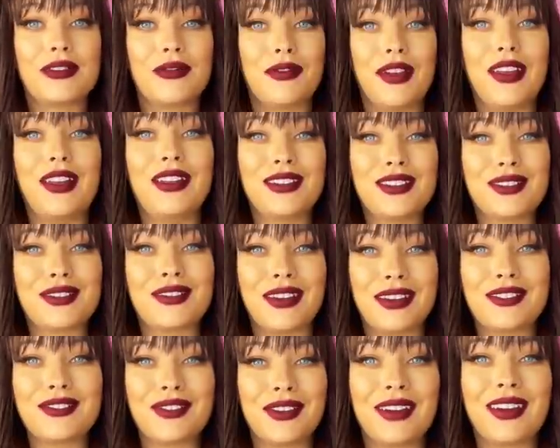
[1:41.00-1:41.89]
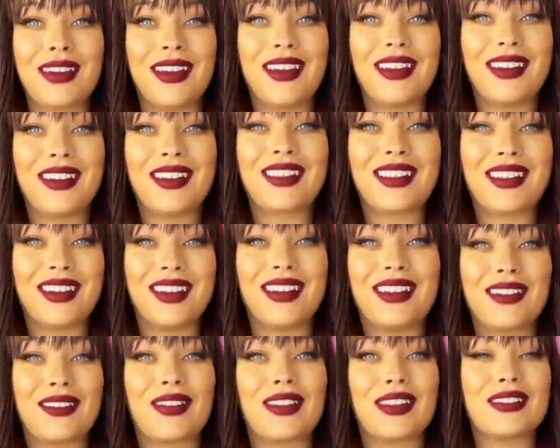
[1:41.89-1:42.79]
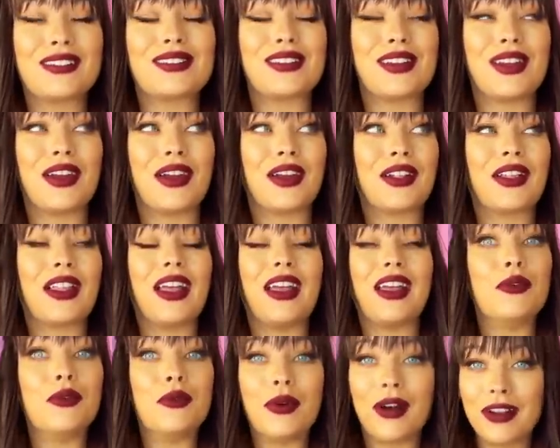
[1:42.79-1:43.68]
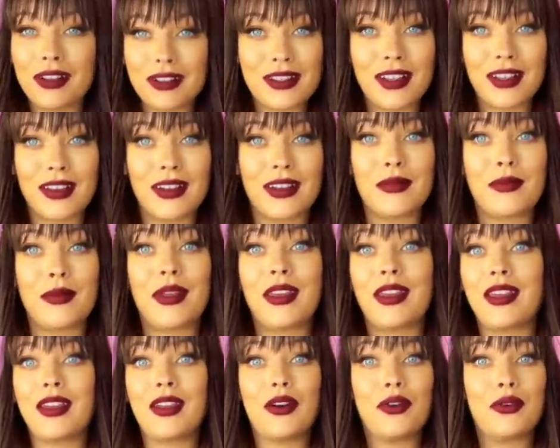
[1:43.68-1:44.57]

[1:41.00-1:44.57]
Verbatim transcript: Venus retrograde at the end of this year, like what is it going to be?